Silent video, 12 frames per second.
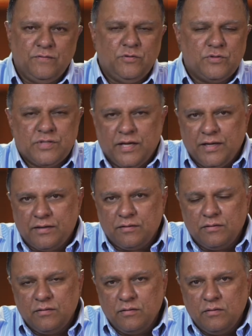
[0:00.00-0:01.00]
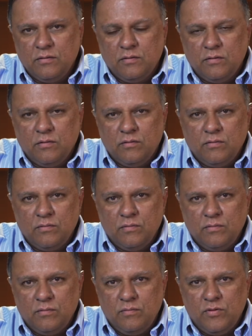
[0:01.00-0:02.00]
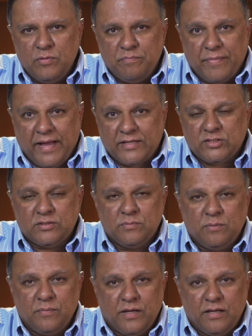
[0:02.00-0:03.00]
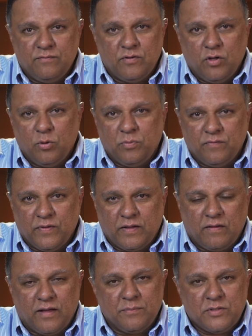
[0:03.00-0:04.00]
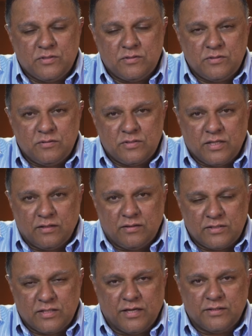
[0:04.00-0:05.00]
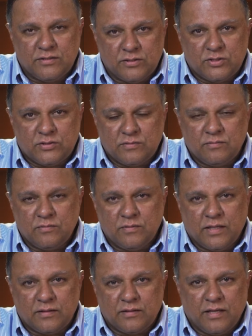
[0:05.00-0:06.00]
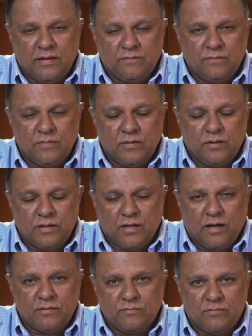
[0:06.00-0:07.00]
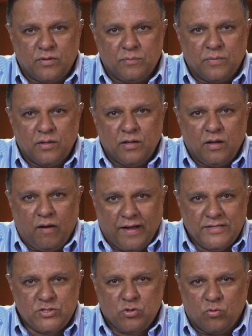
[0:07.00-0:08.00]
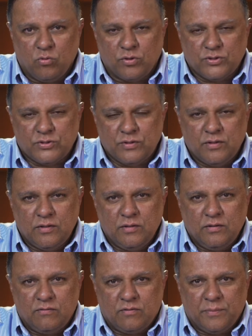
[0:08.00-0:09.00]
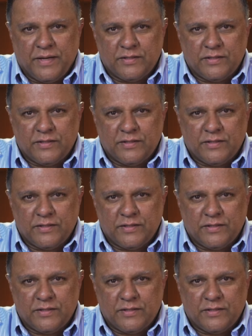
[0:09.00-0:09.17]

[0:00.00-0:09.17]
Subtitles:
if you take the maximum envelope of the scientists that they have gotten from ice cores from